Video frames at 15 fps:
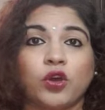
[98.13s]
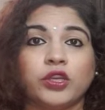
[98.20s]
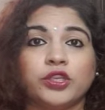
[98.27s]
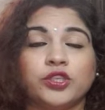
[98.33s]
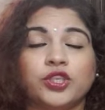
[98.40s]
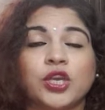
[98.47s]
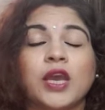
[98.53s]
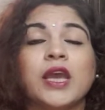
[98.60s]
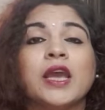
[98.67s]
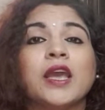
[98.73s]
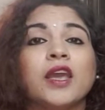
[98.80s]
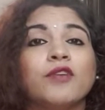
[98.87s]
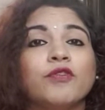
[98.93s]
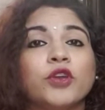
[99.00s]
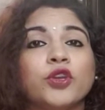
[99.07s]
college.
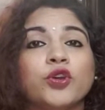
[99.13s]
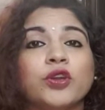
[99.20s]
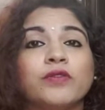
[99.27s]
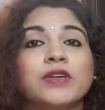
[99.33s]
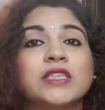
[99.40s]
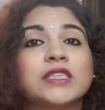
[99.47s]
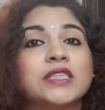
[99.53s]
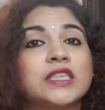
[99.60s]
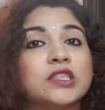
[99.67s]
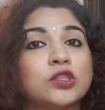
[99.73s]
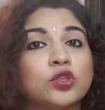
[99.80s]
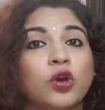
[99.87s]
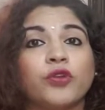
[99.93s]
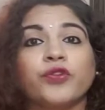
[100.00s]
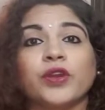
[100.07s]
If a university is
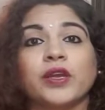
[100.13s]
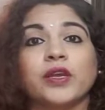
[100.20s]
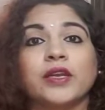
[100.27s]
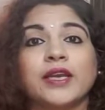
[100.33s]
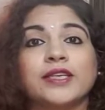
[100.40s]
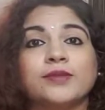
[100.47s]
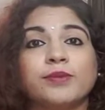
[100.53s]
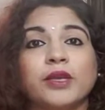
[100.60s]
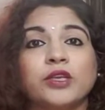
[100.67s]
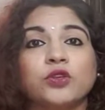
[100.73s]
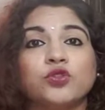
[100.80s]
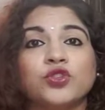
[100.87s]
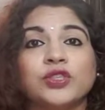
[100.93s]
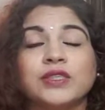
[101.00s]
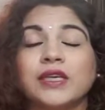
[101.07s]
not recognized by
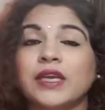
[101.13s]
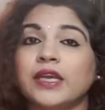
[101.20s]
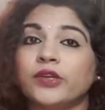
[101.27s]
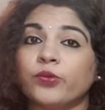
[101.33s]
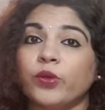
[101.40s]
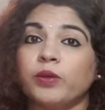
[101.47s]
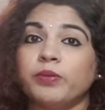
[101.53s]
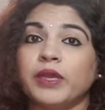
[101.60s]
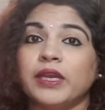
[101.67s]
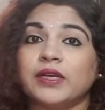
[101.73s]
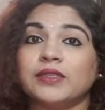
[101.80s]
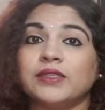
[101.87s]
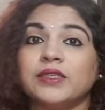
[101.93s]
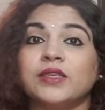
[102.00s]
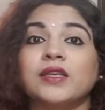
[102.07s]
UGC, it will be
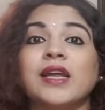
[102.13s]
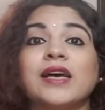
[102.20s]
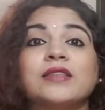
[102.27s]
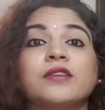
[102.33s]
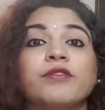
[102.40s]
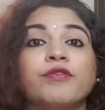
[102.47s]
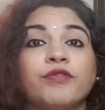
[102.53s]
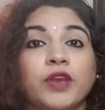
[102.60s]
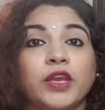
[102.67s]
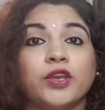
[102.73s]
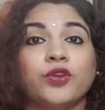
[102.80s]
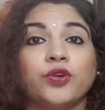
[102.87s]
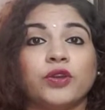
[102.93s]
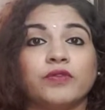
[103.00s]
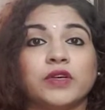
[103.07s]
considered as a
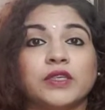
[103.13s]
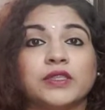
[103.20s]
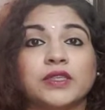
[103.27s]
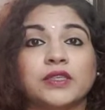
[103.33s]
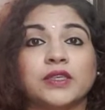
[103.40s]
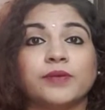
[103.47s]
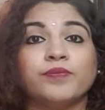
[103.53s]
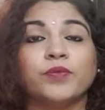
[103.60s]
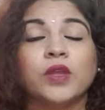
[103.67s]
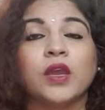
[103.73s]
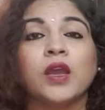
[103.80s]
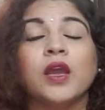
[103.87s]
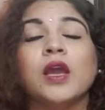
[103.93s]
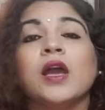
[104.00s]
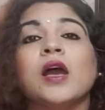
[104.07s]
fake university.
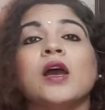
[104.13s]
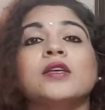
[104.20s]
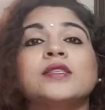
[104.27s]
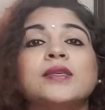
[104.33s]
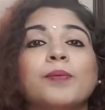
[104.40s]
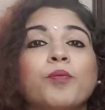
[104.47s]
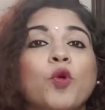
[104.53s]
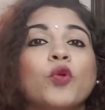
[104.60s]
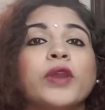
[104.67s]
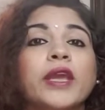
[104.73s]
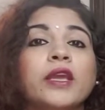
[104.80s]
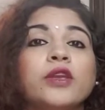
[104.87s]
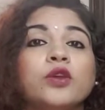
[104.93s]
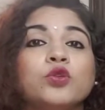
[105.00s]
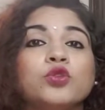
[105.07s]
Supporting